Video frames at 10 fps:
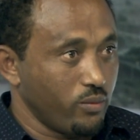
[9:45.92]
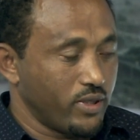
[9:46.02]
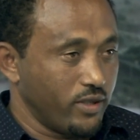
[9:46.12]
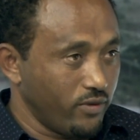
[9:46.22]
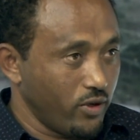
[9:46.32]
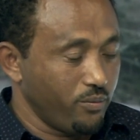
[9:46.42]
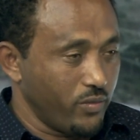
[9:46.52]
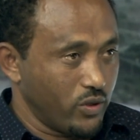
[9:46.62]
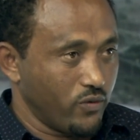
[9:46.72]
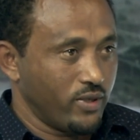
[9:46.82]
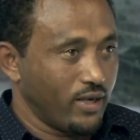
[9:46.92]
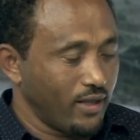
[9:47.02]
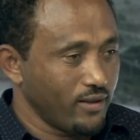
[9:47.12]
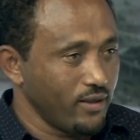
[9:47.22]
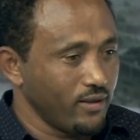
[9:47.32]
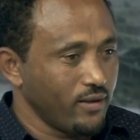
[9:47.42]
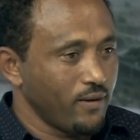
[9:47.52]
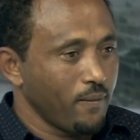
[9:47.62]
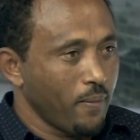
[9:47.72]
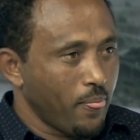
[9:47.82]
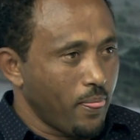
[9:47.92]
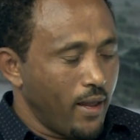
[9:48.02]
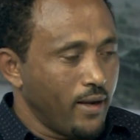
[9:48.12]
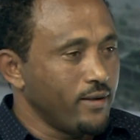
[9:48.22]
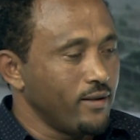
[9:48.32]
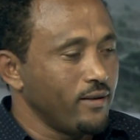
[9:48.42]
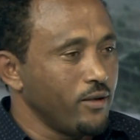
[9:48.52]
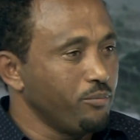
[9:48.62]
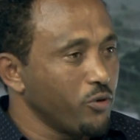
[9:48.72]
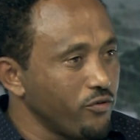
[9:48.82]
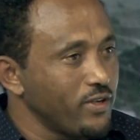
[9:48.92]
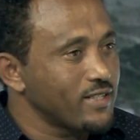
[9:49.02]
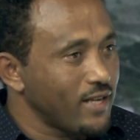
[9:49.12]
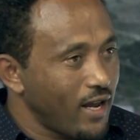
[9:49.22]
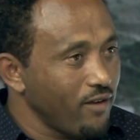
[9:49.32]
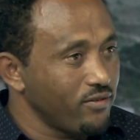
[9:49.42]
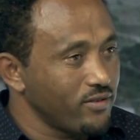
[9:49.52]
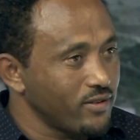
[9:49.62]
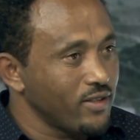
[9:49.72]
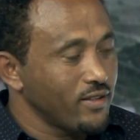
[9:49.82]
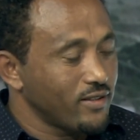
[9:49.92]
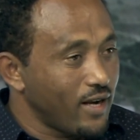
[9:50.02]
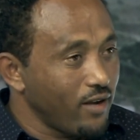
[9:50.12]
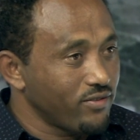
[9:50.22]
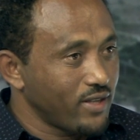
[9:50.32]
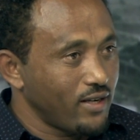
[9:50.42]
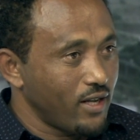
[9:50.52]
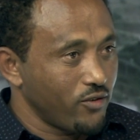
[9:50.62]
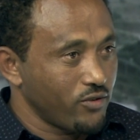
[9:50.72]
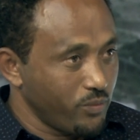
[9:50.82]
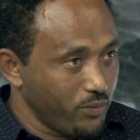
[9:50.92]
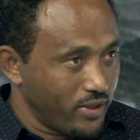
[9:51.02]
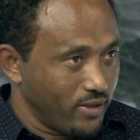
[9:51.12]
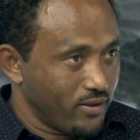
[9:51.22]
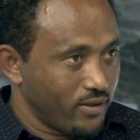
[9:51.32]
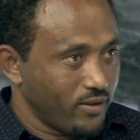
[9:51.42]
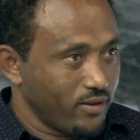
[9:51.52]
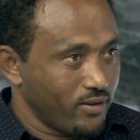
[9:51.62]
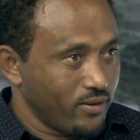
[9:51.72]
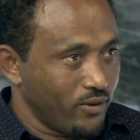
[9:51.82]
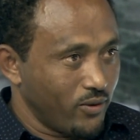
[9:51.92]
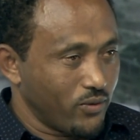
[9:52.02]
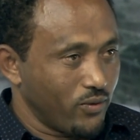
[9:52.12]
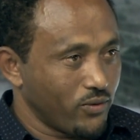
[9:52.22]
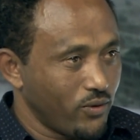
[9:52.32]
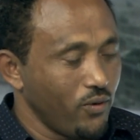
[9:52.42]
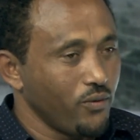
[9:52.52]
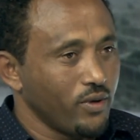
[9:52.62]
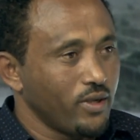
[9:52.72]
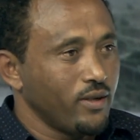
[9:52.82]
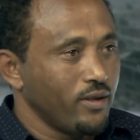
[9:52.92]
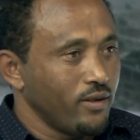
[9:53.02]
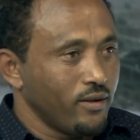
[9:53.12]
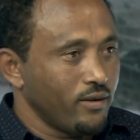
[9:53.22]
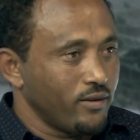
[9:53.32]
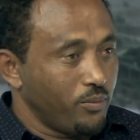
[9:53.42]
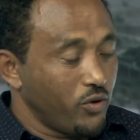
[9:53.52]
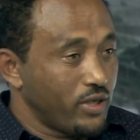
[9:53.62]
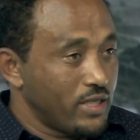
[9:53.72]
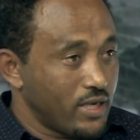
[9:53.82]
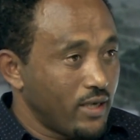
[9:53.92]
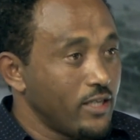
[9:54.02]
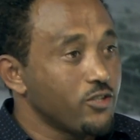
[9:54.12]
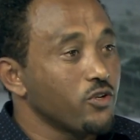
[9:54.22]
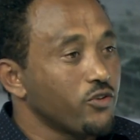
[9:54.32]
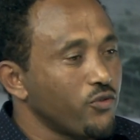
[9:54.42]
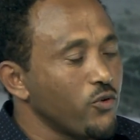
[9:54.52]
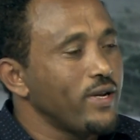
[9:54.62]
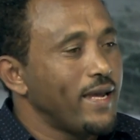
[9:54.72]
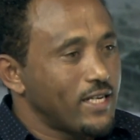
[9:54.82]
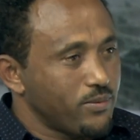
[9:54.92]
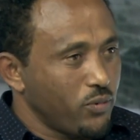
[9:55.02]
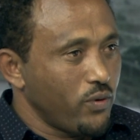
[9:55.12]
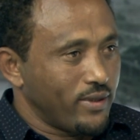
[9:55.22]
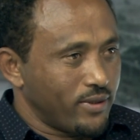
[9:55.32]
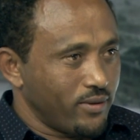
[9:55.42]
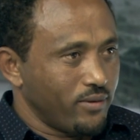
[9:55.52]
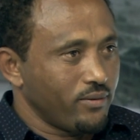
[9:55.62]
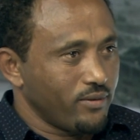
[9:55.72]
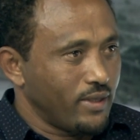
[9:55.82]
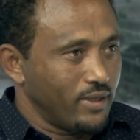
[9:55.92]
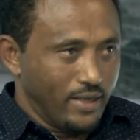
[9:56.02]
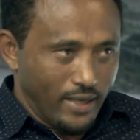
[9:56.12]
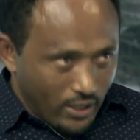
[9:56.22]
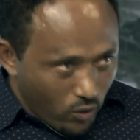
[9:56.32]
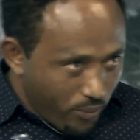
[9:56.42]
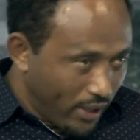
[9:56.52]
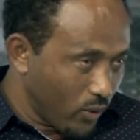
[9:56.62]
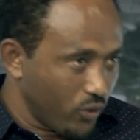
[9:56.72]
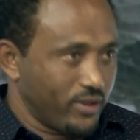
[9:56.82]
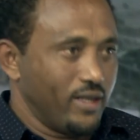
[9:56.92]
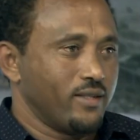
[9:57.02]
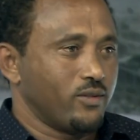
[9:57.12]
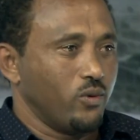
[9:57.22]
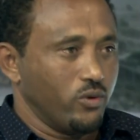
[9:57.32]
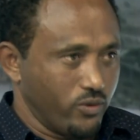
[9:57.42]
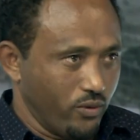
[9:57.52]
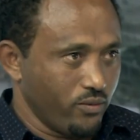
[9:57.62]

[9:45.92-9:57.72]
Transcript: development of the country, and improving the life standard of the people also. So the potential is not fully exploited in a global context also.